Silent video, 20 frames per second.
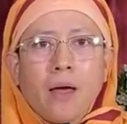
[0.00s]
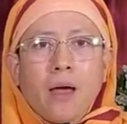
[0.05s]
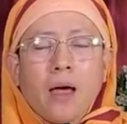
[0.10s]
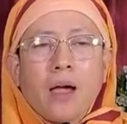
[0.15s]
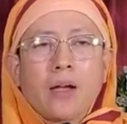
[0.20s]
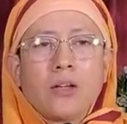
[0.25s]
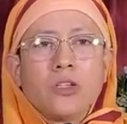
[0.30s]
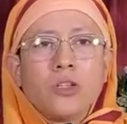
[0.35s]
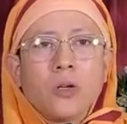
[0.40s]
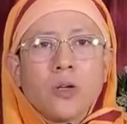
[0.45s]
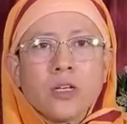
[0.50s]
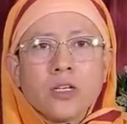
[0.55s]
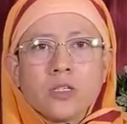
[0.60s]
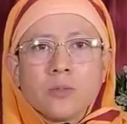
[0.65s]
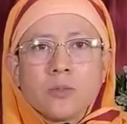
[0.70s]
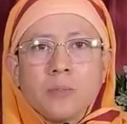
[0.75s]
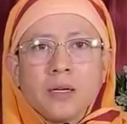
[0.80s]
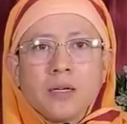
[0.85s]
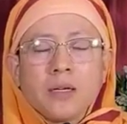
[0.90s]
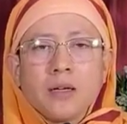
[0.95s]
Actually
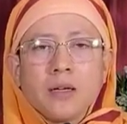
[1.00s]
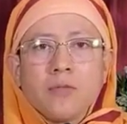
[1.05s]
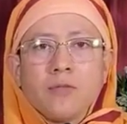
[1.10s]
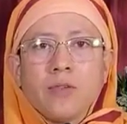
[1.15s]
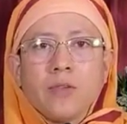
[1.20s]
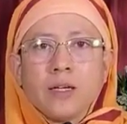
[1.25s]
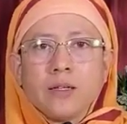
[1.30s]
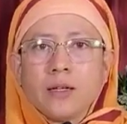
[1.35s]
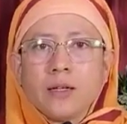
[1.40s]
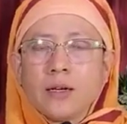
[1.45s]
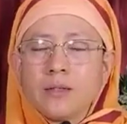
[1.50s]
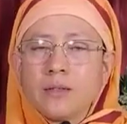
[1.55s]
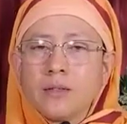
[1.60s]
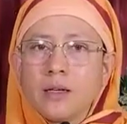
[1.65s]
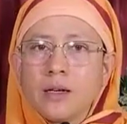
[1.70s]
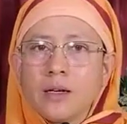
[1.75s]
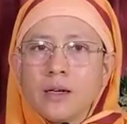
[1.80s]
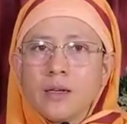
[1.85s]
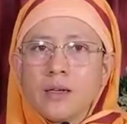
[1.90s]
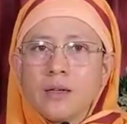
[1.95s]
speaking,
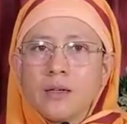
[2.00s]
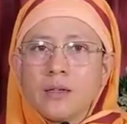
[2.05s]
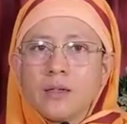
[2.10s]
Vedanta